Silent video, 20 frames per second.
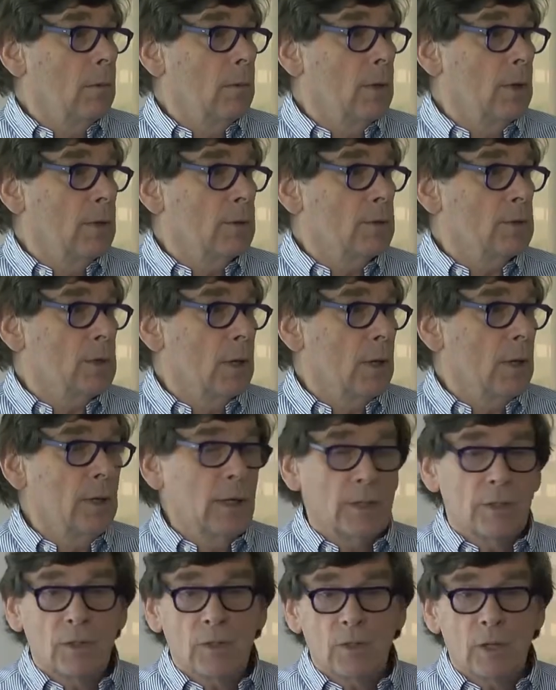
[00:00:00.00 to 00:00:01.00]
that, uh,
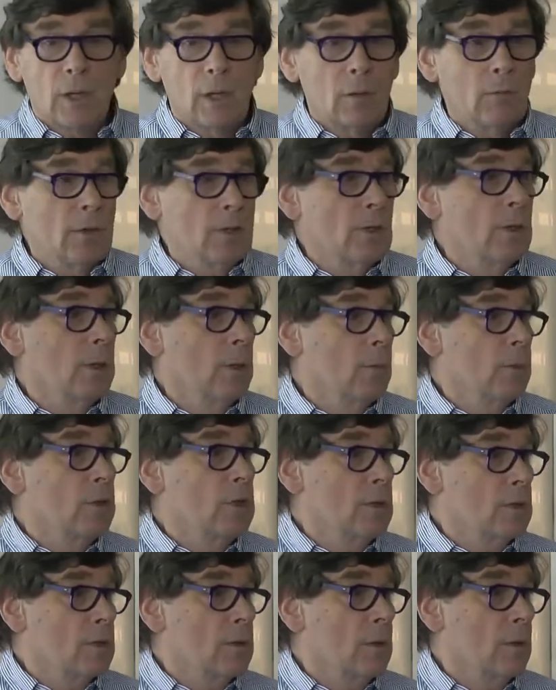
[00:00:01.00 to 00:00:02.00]
let us say, Ritalin,
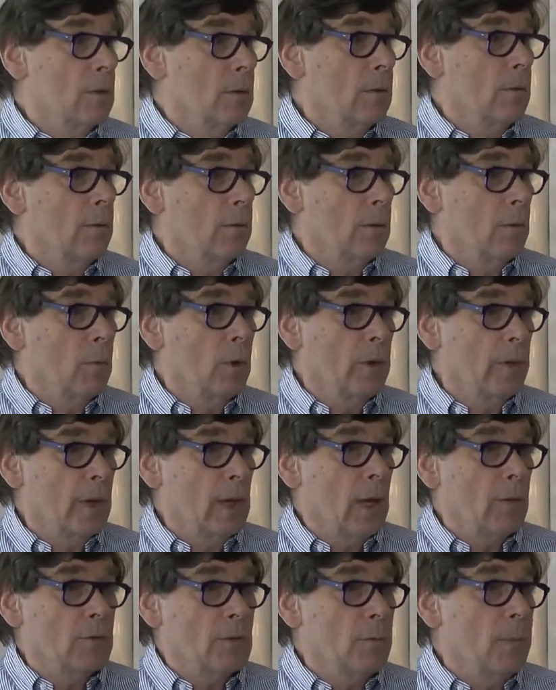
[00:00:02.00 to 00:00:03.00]
which is the, the one
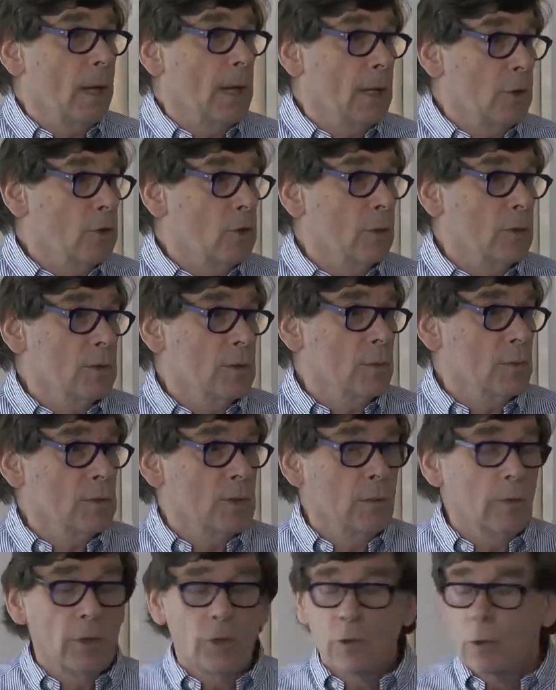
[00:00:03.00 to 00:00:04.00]
they have to match because it was
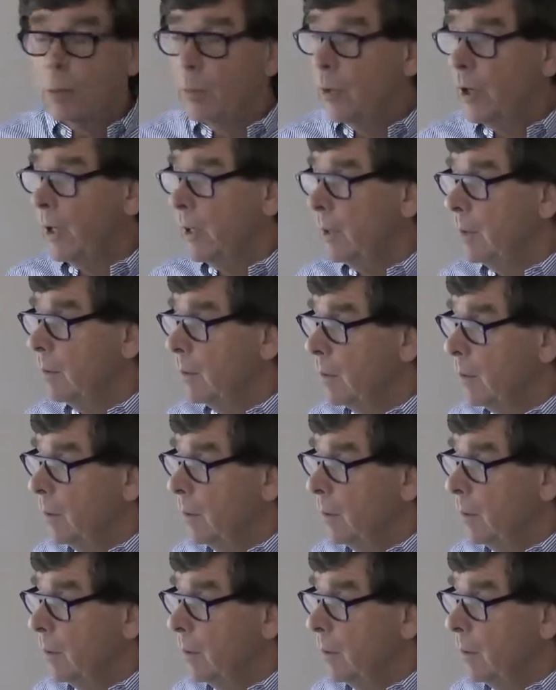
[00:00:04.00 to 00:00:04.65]
the original brand.